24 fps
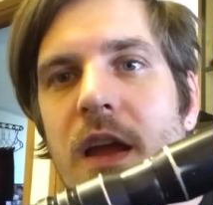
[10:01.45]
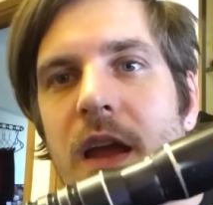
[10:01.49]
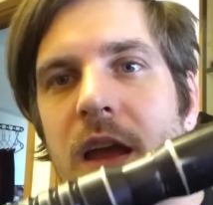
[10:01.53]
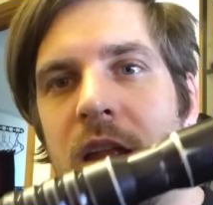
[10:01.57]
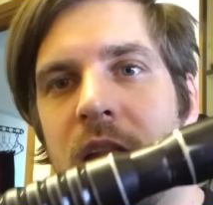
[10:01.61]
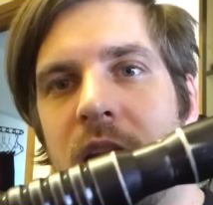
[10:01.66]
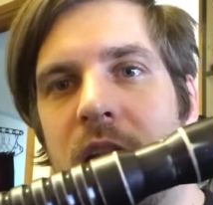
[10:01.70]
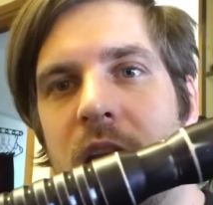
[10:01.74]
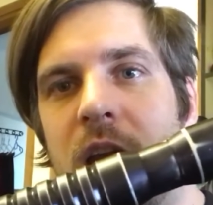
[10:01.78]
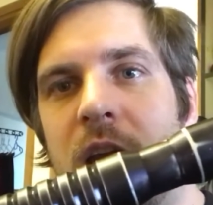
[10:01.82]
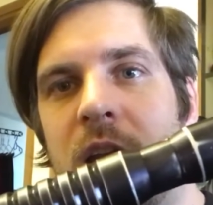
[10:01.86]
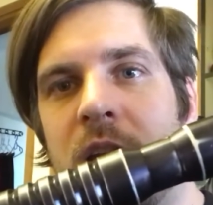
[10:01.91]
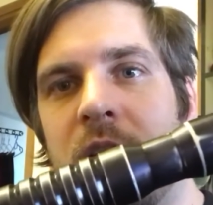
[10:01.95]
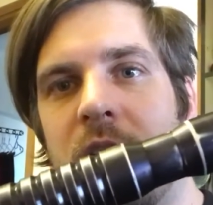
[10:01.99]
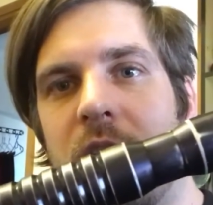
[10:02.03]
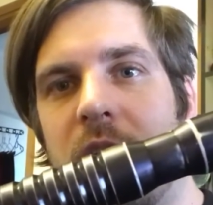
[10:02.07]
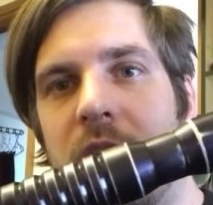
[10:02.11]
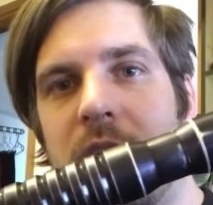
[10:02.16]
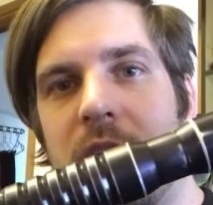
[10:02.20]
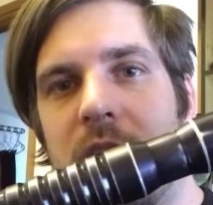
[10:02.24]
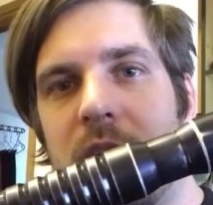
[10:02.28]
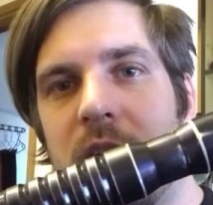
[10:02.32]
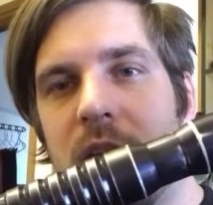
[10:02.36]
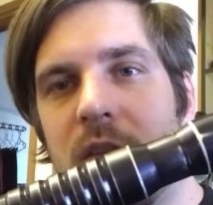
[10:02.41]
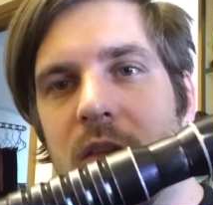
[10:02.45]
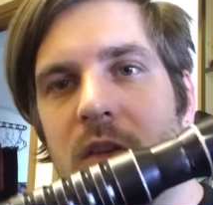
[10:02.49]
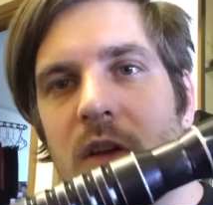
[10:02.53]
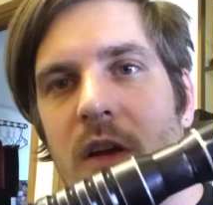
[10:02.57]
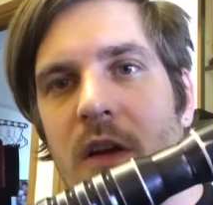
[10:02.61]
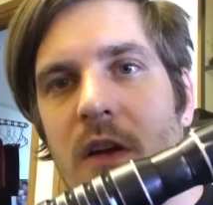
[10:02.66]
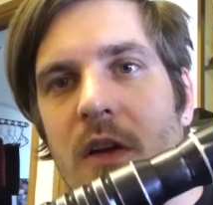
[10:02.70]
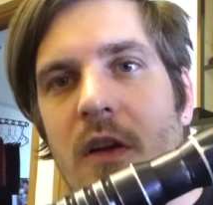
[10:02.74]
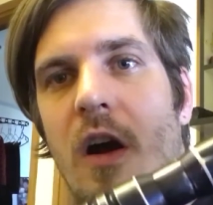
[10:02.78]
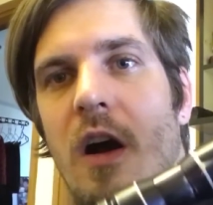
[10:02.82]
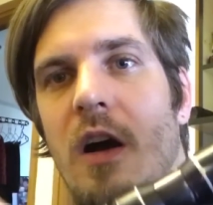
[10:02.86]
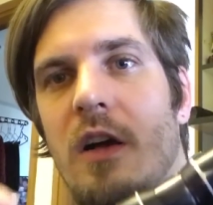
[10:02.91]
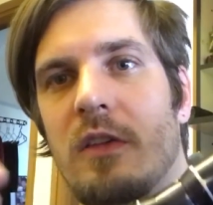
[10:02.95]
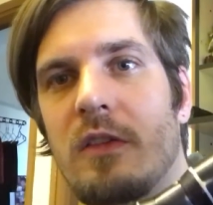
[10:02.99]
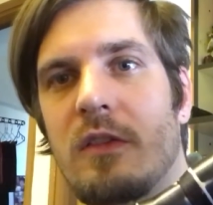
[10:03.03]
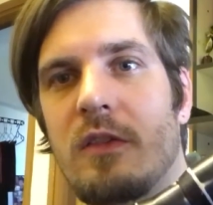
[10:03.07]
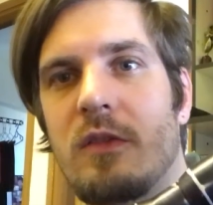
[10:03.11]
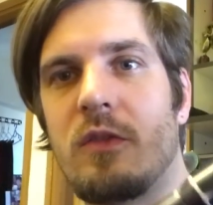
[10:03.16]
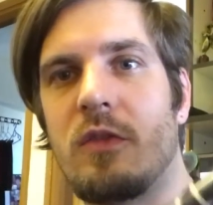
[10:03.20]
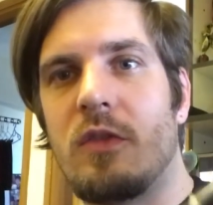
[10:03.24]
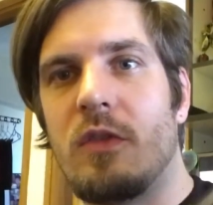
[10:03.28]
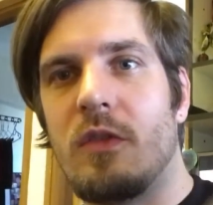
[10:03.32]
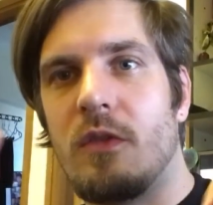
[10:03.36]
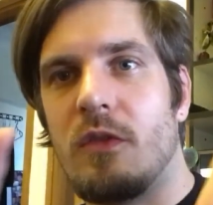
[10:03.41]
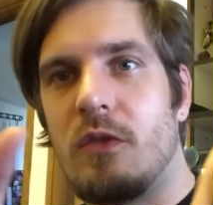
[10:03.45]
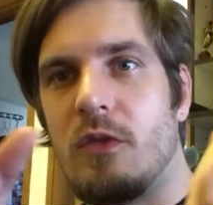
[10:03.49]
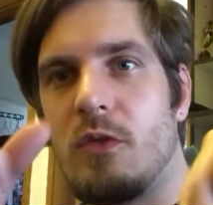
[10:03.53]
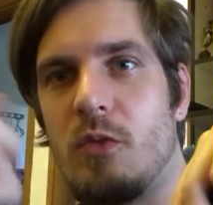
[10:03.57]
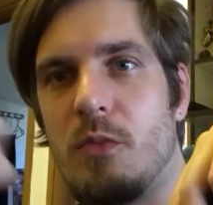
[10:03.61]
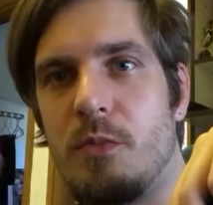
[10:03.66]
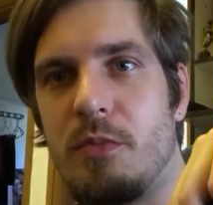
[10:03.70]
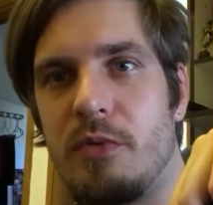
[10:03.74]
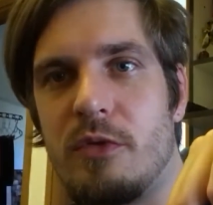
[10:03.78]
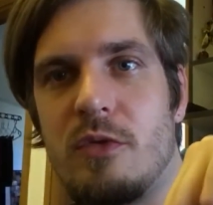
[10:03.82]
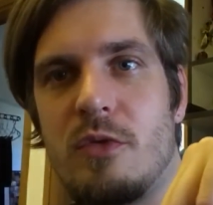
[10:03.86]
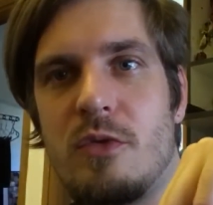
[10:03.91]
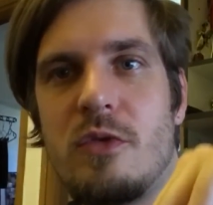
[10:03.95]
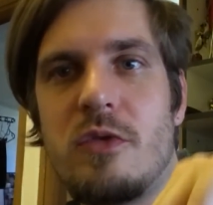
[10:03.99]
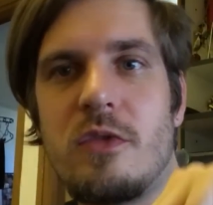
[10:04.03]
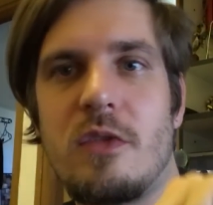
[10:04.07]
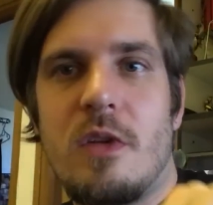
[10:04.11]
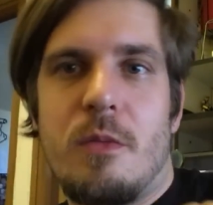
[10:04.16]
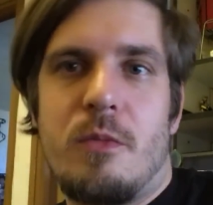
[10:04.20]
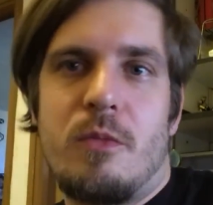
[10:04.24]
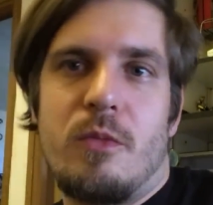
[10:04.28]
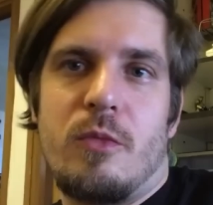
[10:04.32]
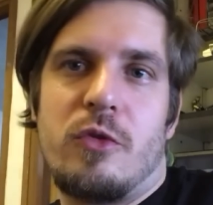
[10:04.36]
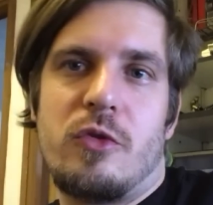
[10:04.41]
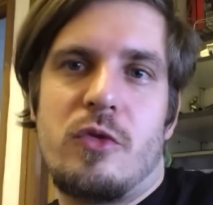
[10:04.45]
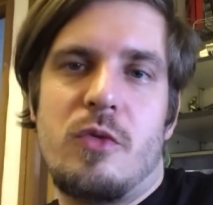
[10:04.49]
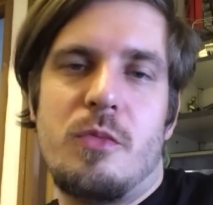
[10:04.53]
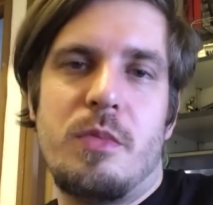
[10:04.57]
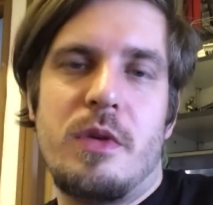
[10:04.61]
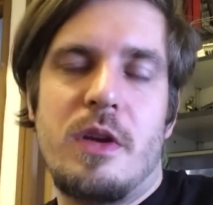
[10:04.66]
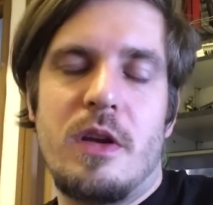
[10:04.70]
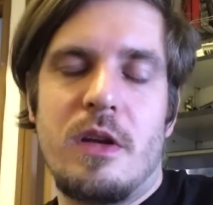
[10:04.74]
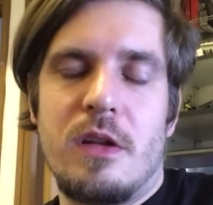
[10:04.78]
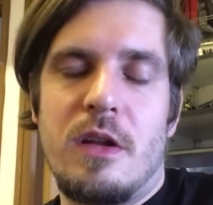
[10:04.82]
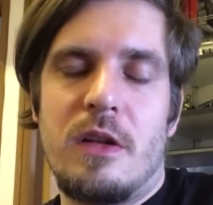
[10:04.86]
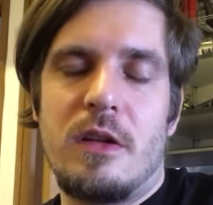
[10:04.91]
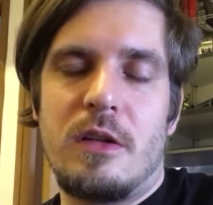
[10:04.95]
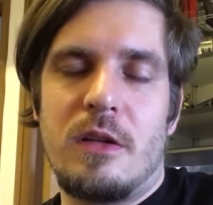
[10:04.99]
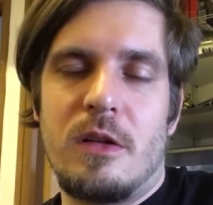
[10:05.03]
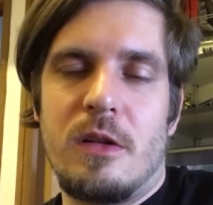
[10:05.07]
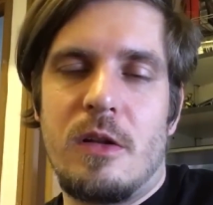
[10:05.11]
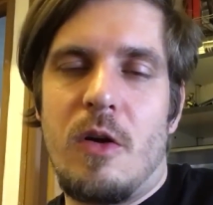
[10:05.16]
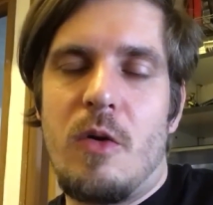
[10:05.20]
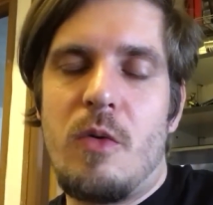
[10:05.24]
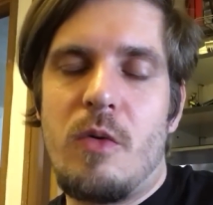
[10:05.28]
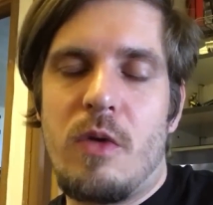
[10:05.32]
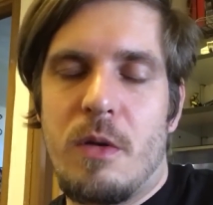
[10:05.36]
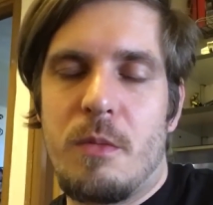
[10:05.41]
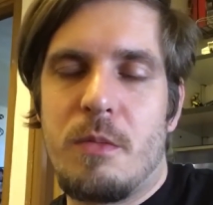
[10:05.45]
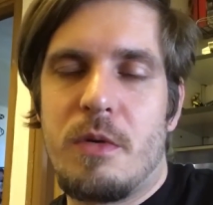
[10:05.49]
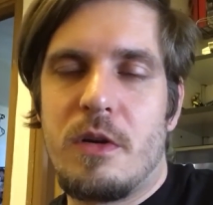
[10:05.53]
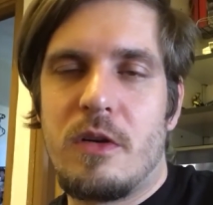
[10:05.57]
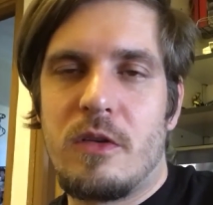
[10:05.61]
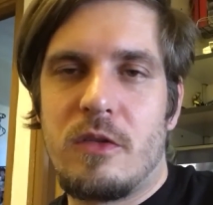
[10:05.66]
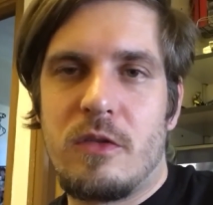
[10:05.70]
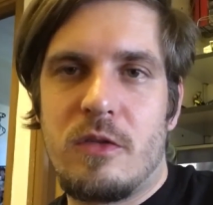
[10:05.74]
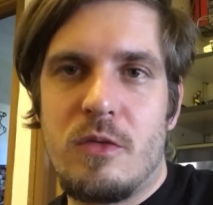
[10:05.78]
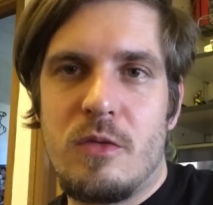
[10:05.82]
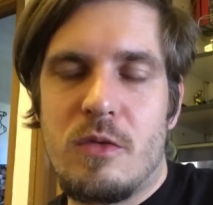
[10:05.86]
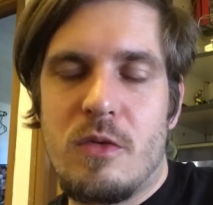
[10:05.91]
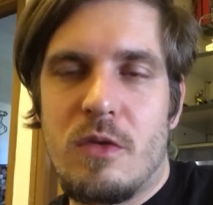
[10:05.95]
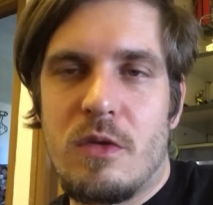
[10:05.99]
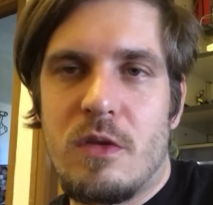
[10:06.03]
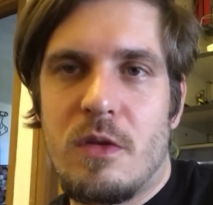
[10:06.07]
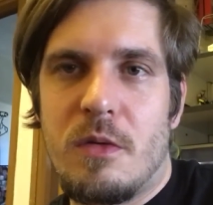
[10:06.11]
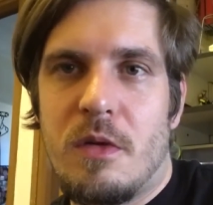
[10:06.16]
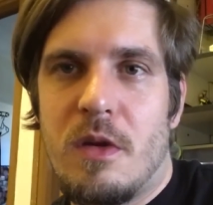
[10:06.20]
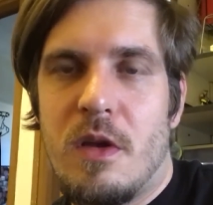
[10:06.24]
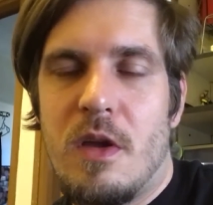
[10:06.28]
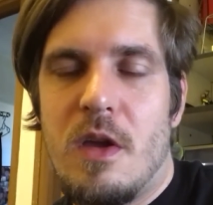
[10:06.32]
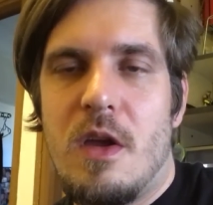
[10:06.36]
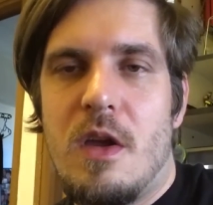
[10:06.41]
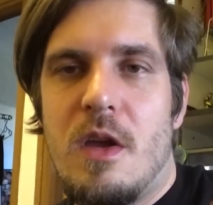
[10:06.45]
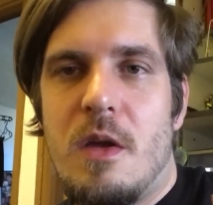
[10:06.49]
and then the cost to produce them should be a lot lower, because you're gonna